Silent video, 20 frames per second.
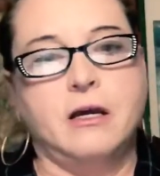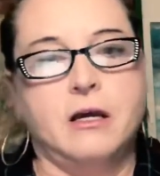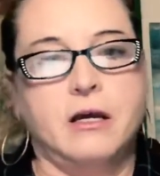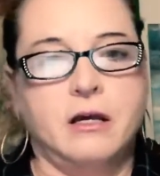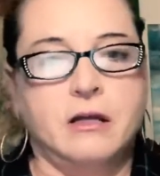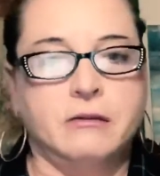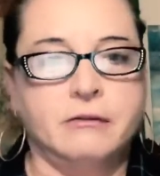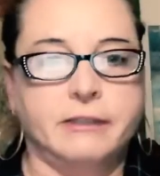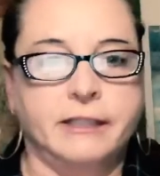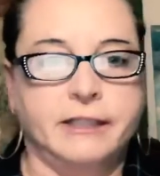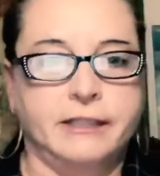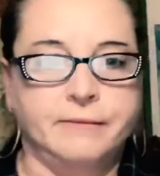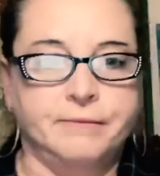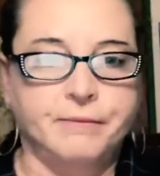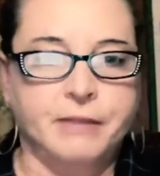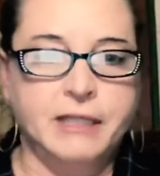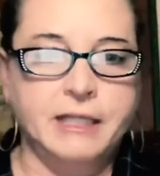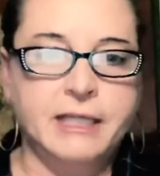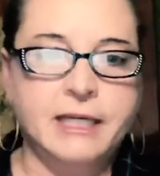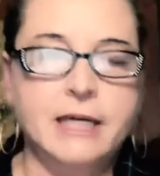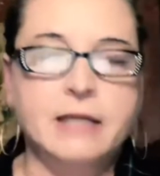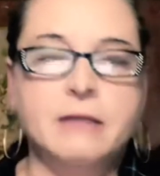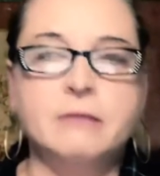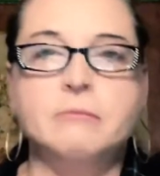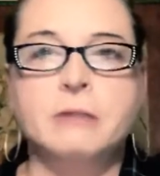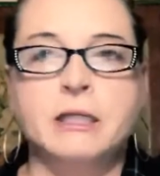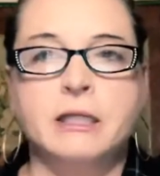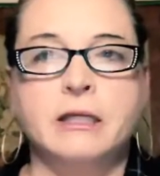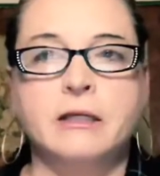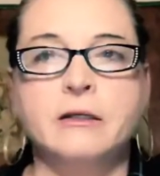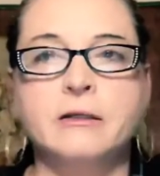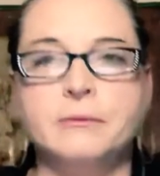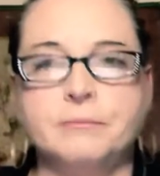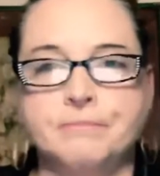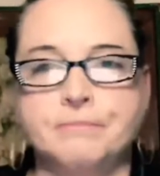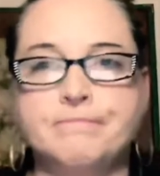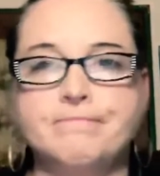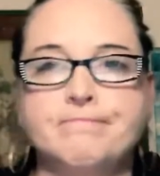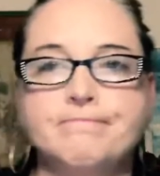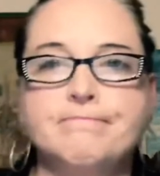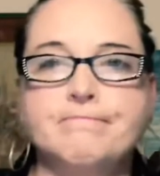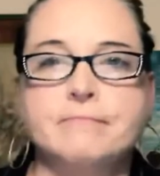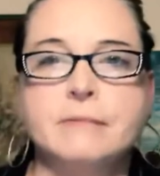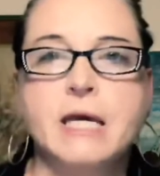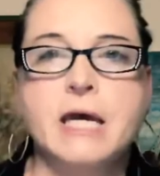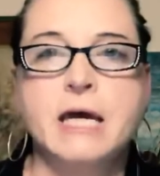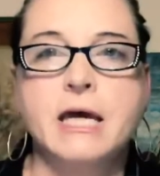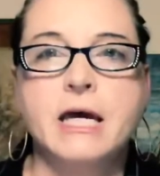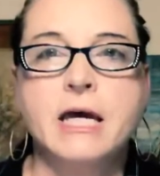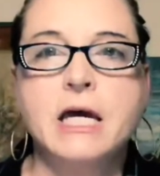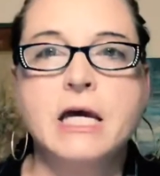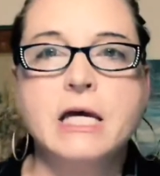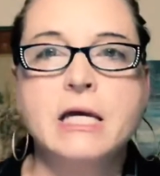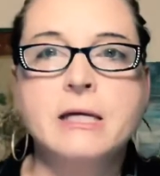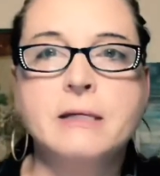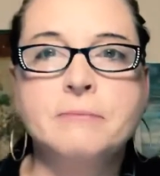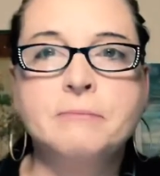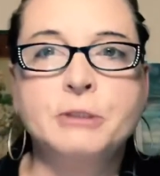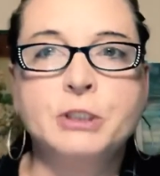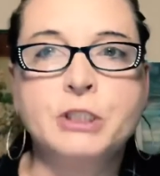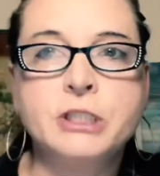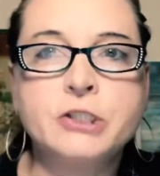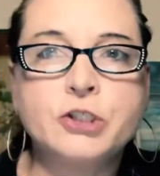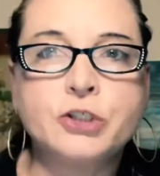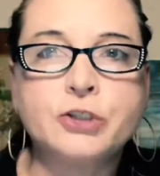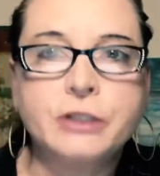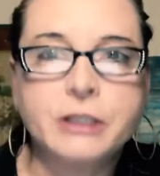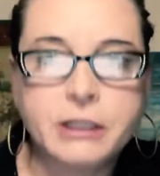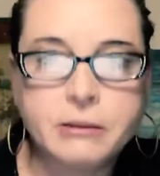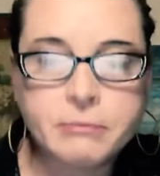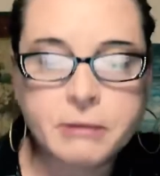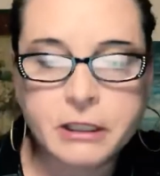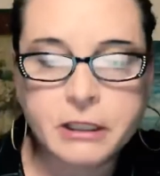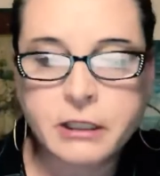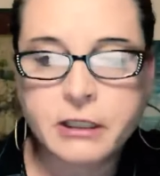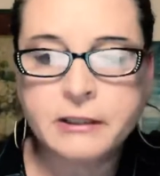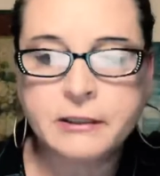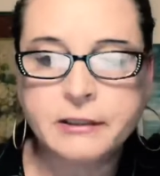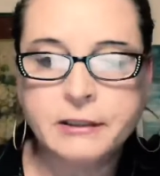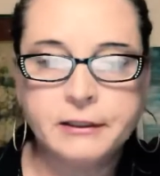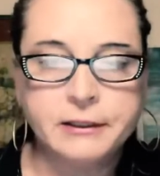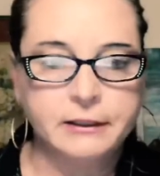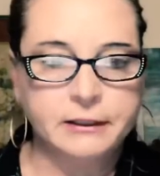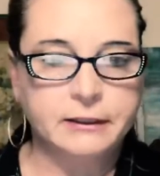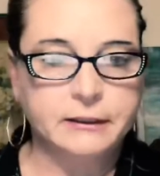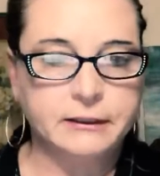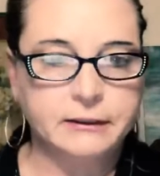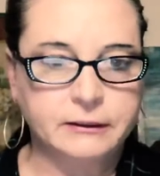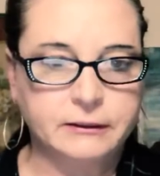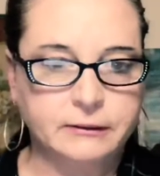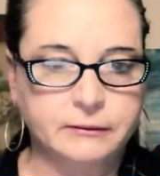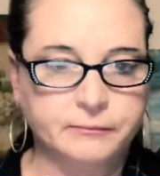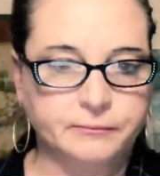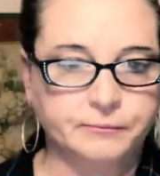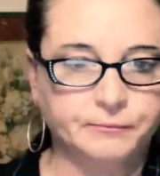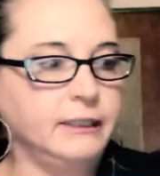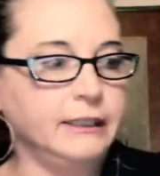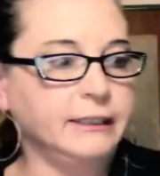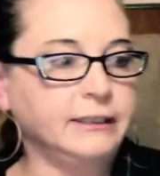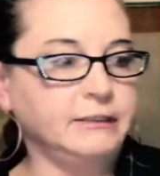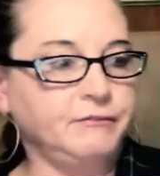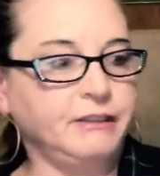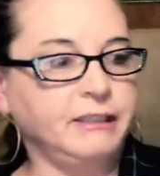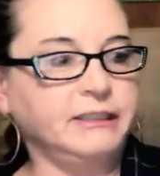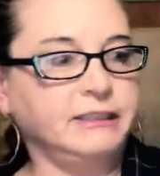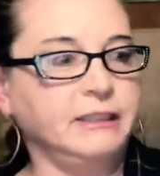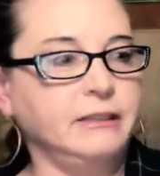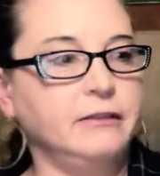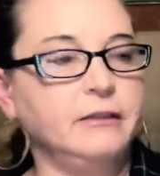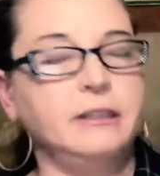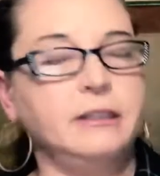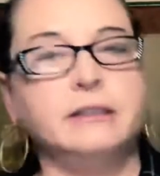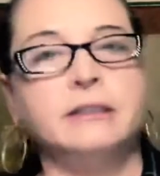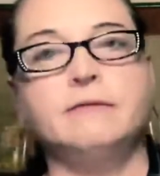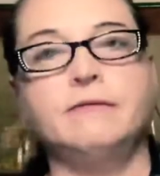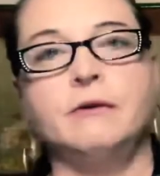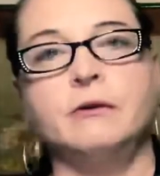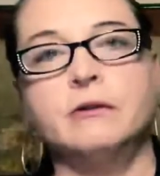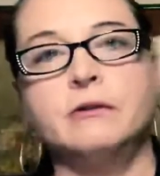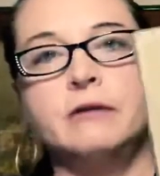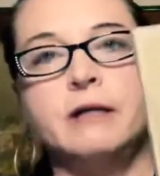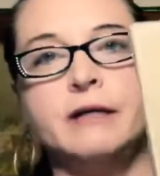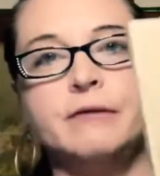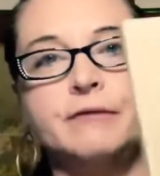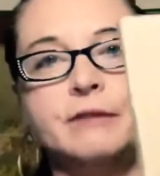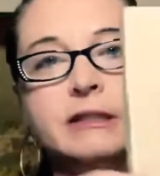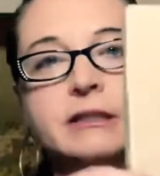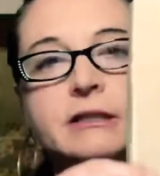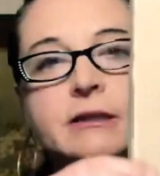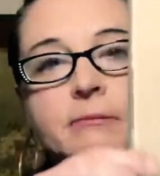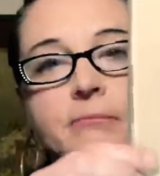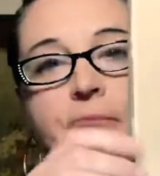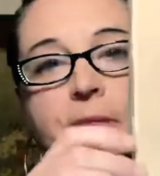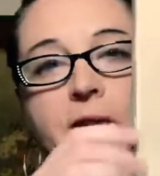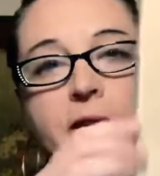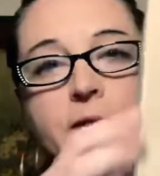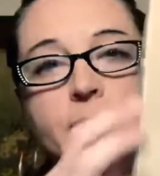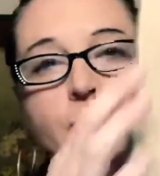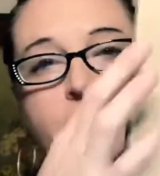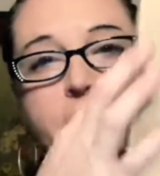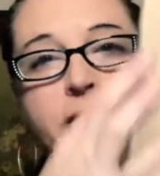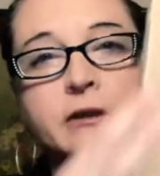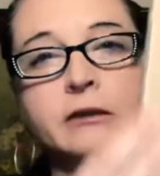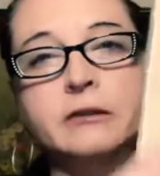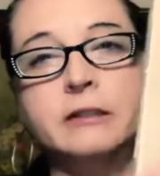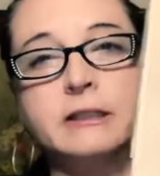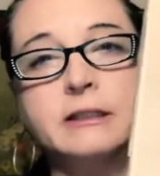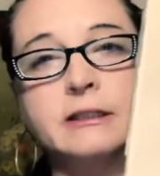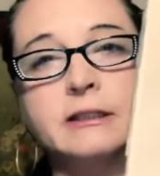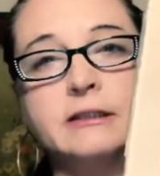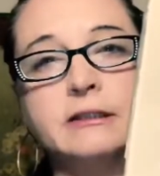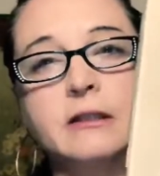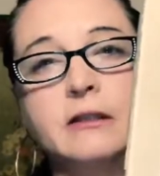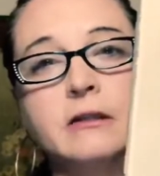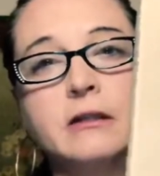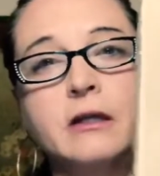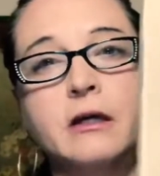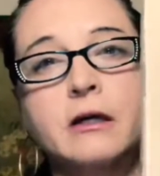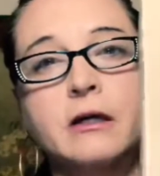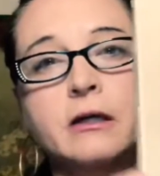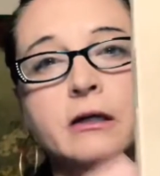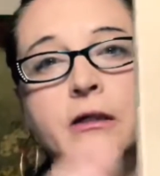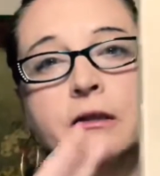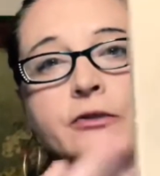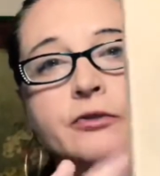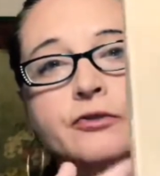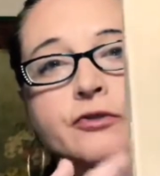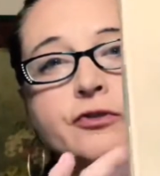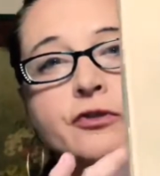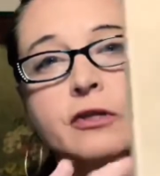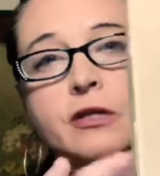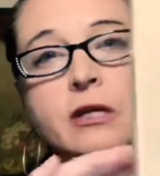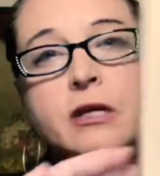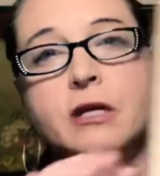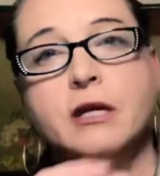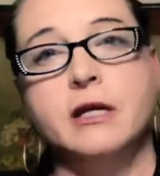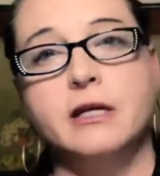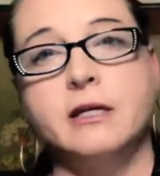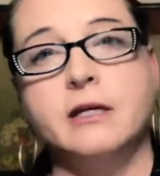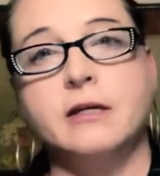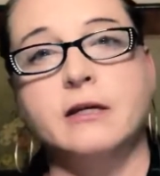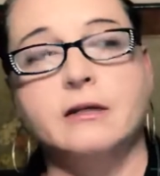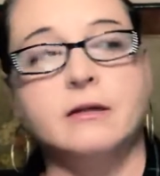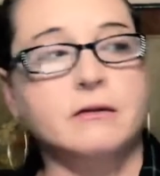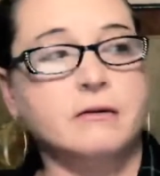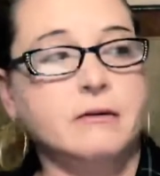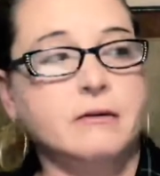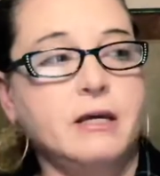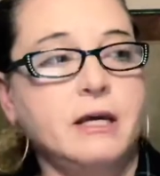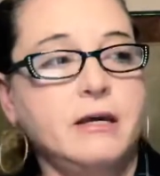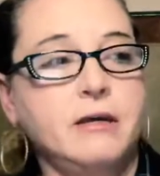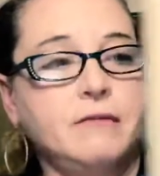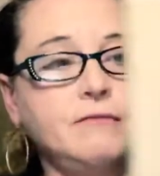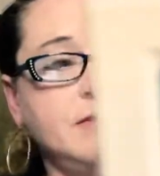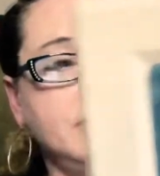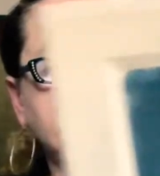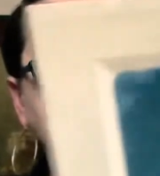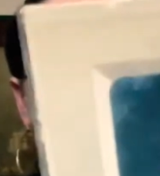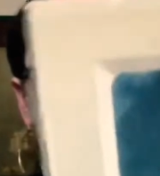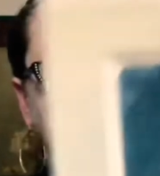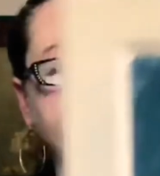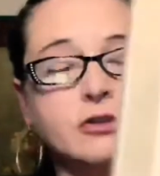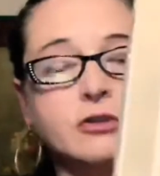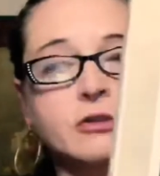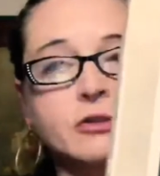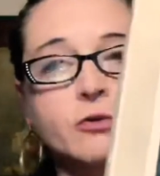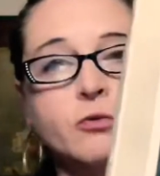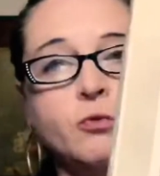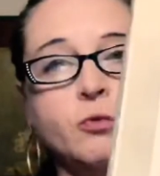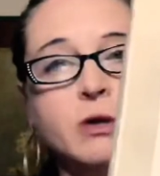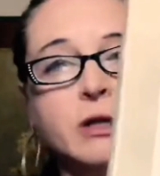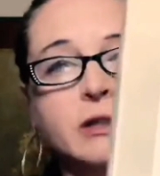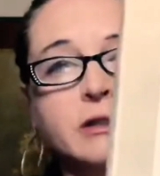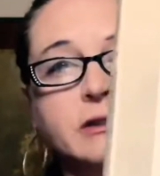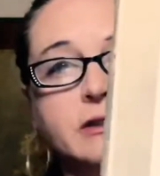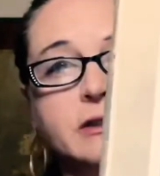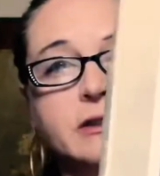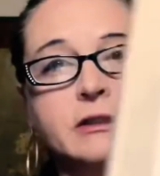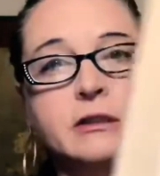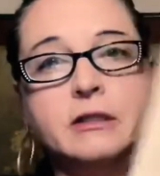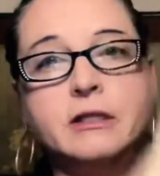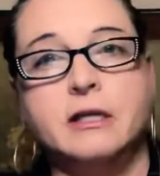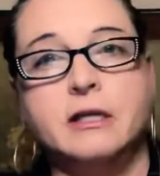All right, he had money. I'm pretty sure he had money. Let's face it, these photographs, this is a big one. This is a large, heavy, good quality